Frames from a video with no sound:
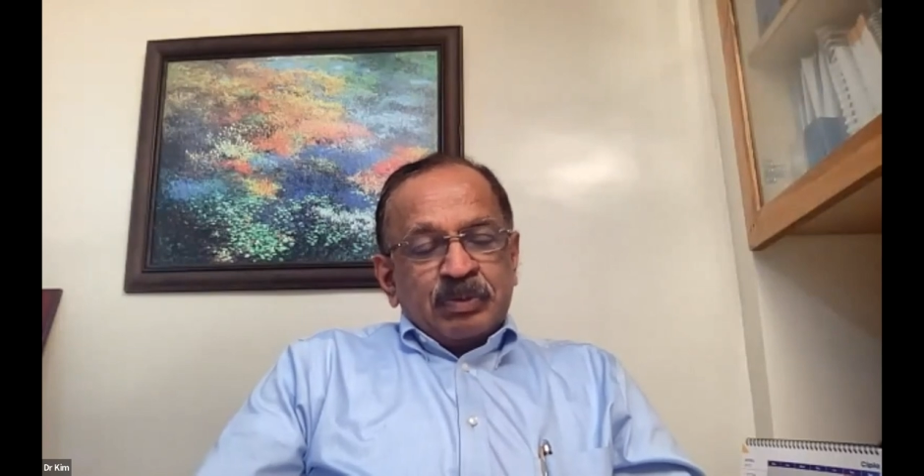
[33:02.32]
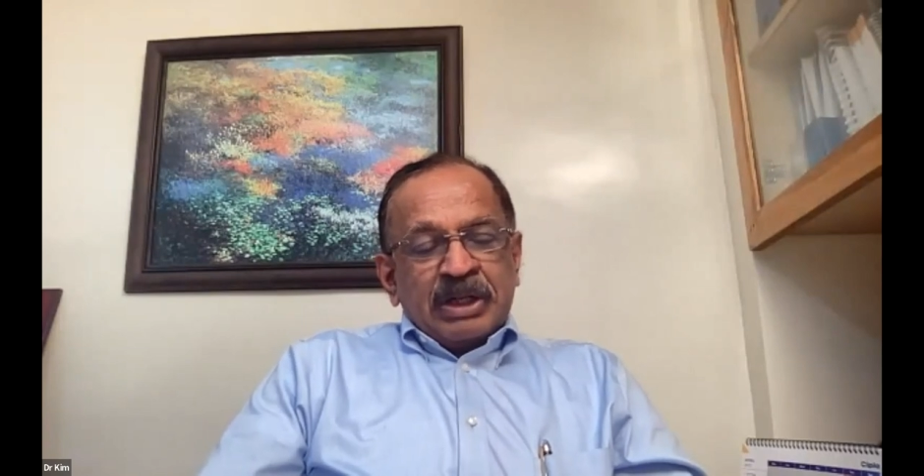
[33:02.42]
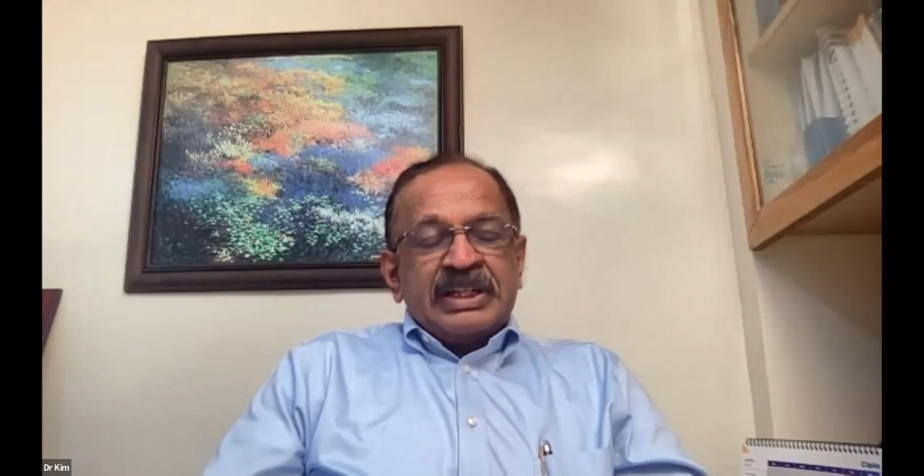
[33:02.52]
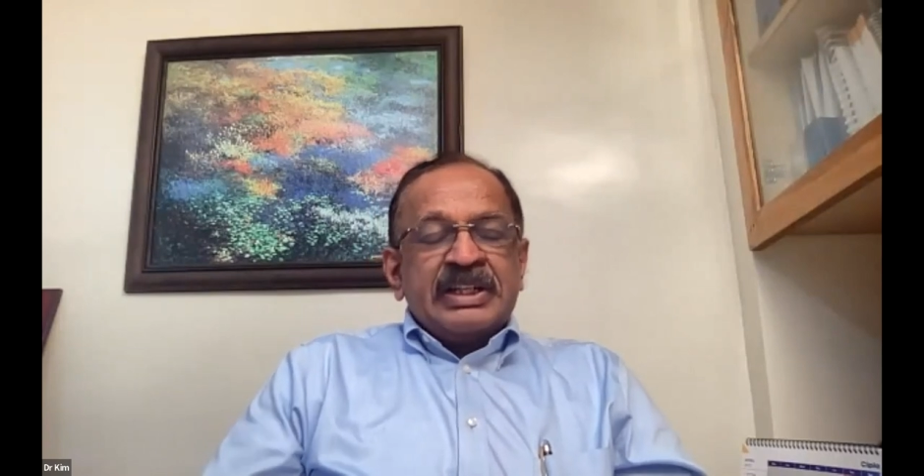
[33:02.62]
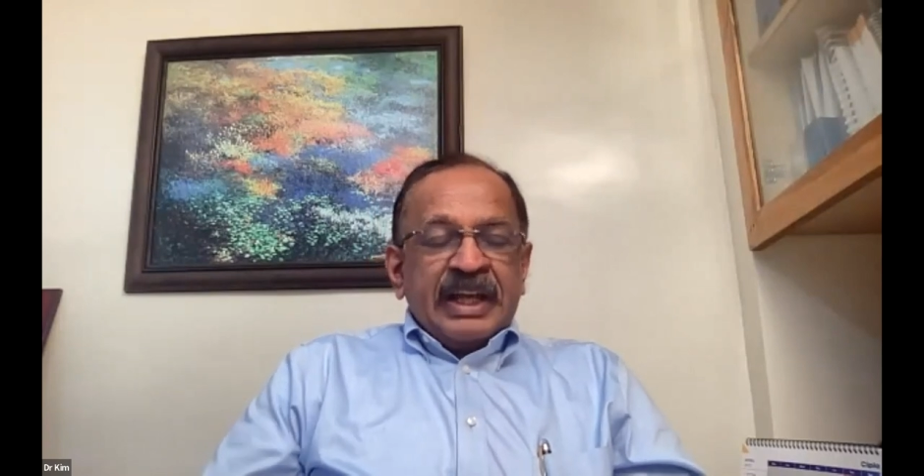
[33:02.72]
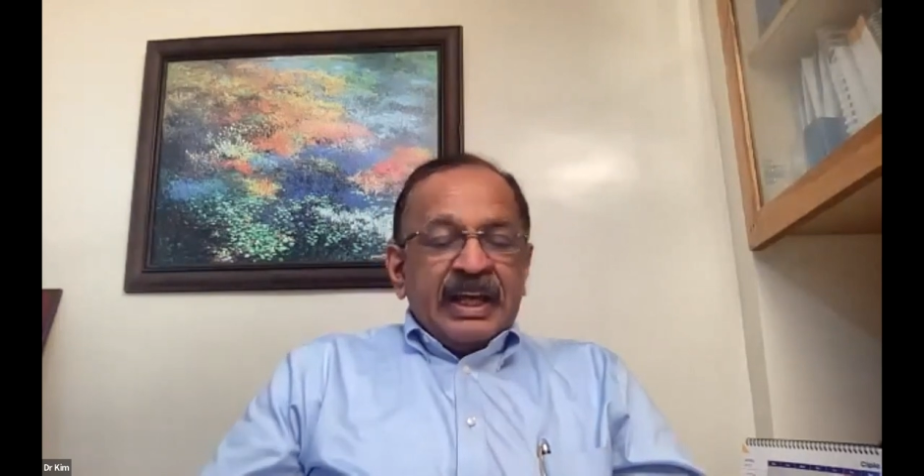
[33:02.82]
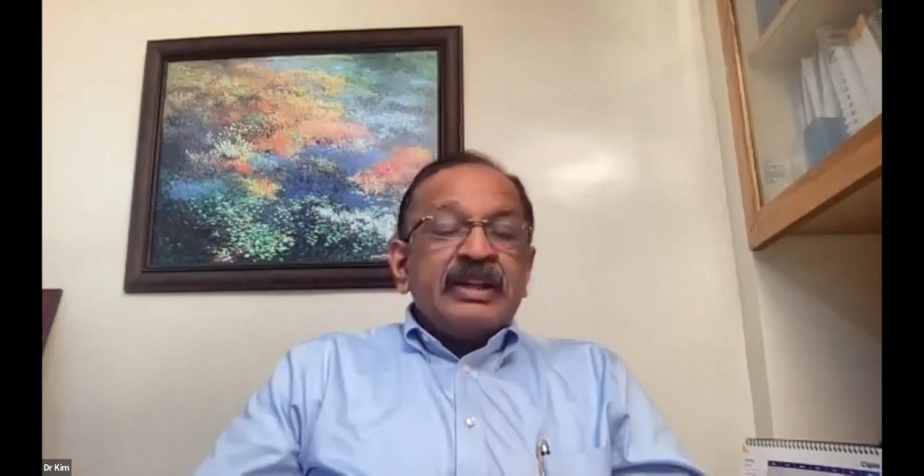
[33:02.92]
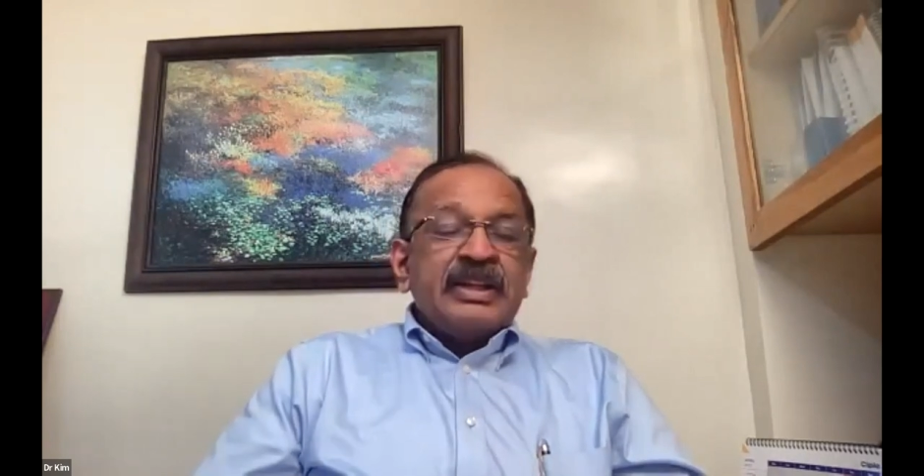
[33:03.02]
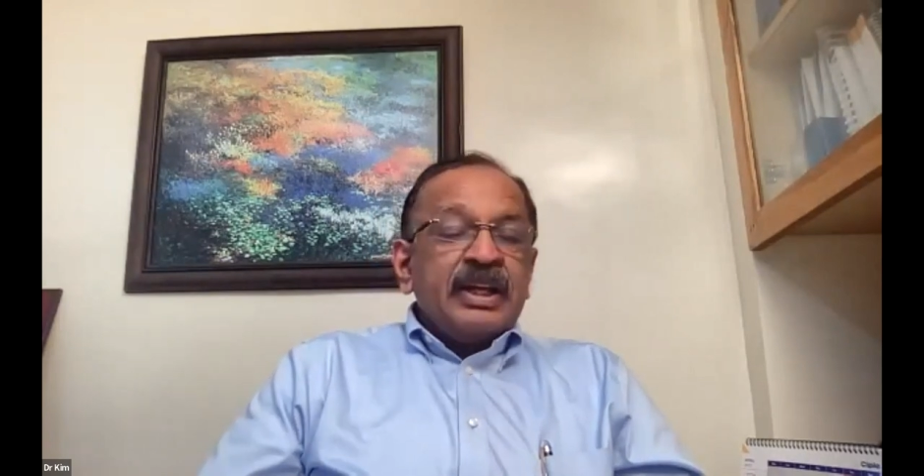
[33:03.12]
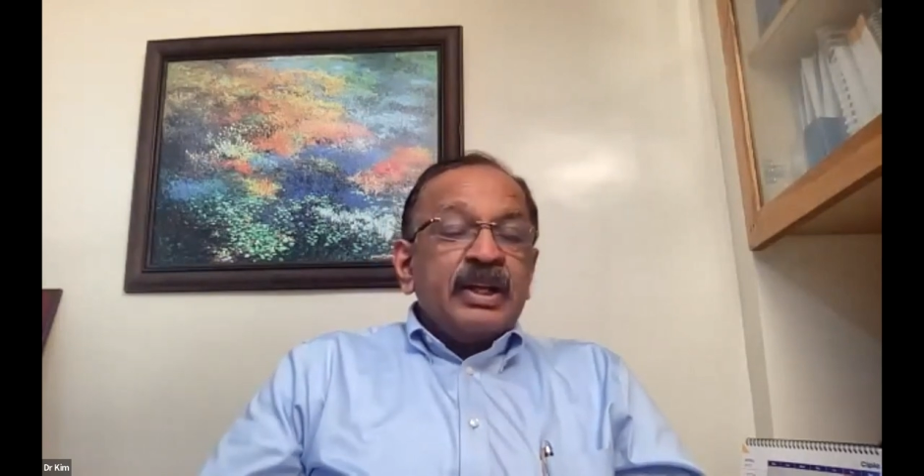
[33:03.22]
but
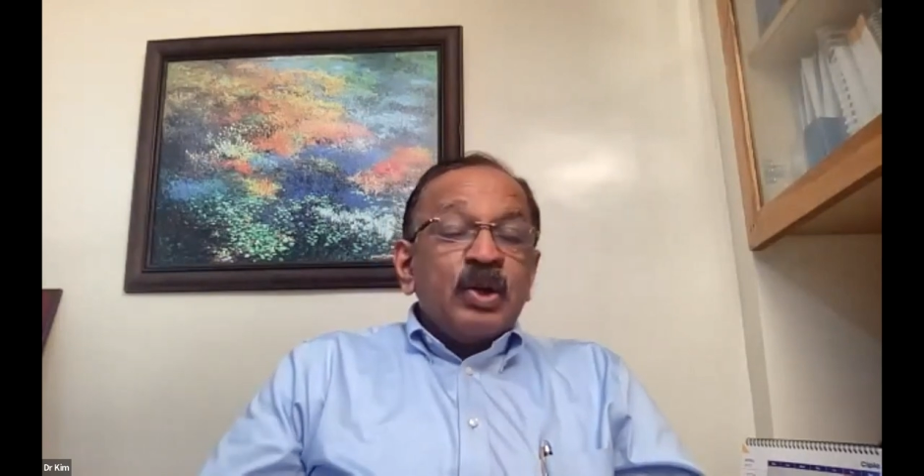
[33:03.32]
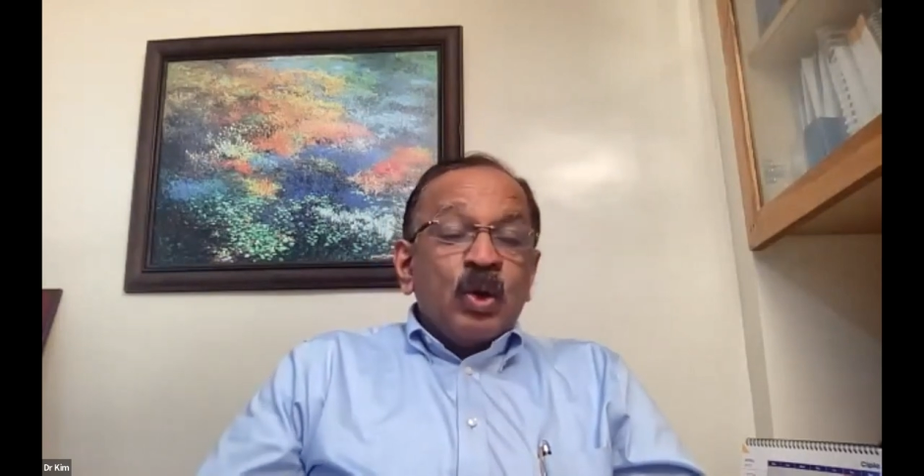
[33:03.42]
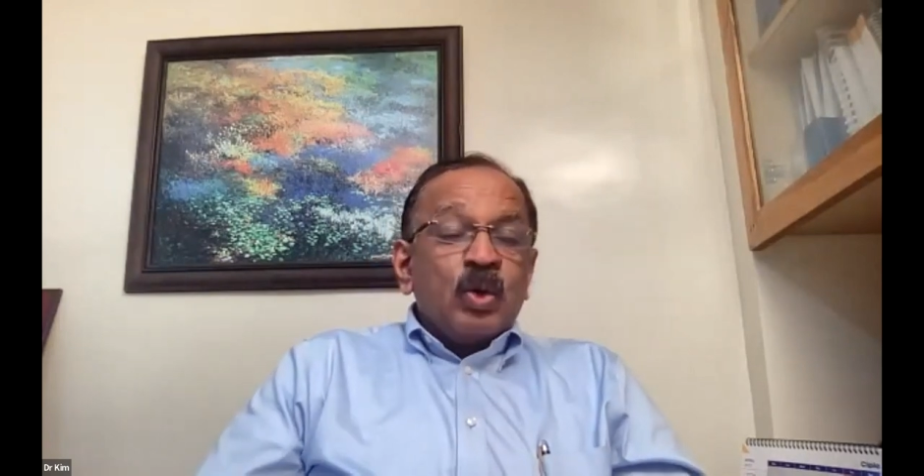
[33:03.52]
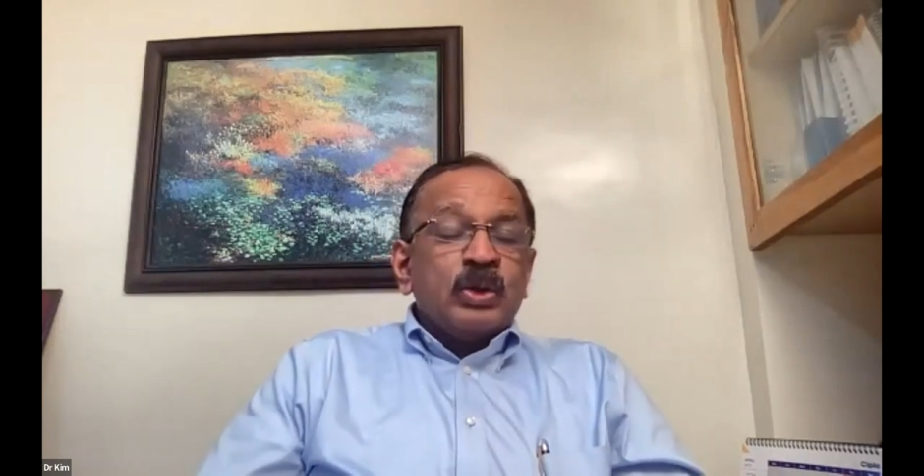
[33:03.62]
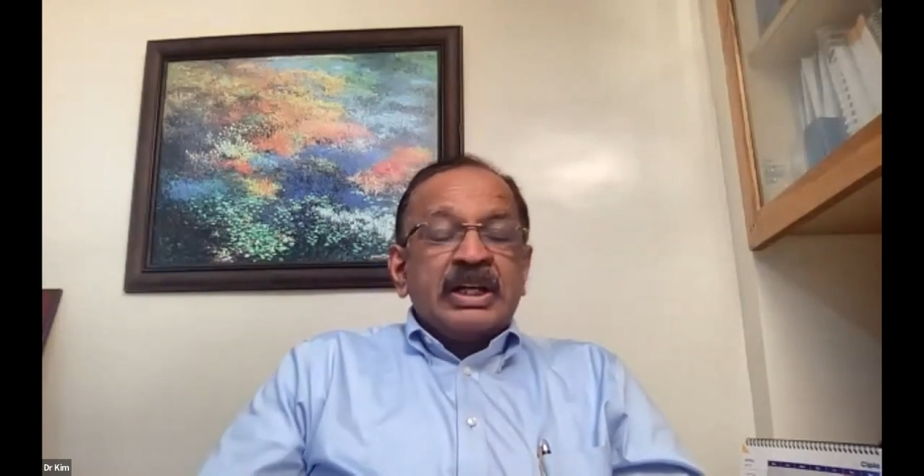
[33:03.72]
they know